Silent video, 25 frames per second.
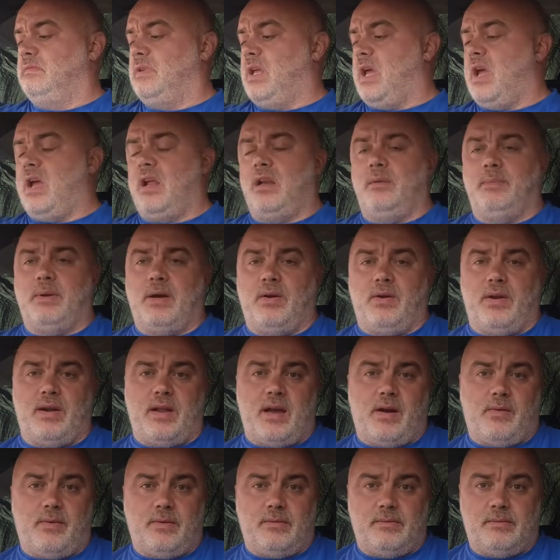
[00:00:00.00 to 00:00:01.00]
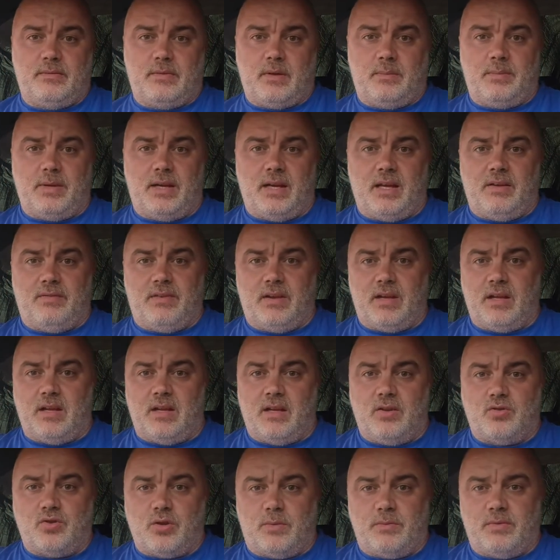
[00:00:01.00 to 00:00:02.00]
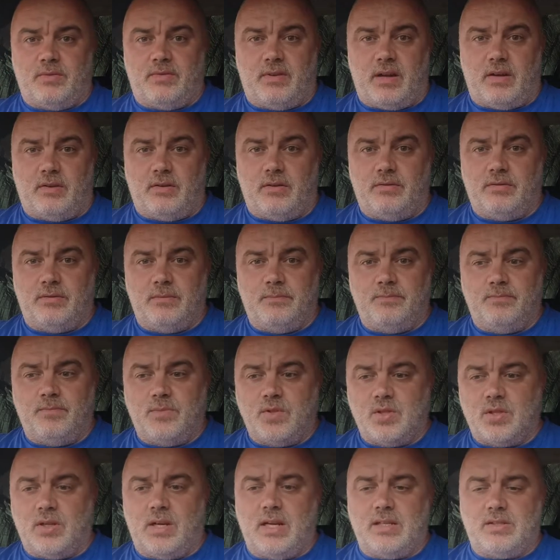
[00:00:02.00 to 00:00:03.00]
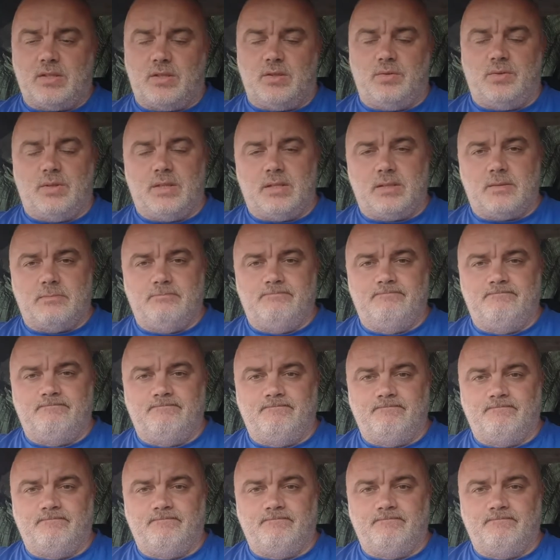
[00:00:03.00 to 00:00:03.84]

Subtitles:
Yeah, in about an hour. I'll be leaving here to drop the van off. So let's do this.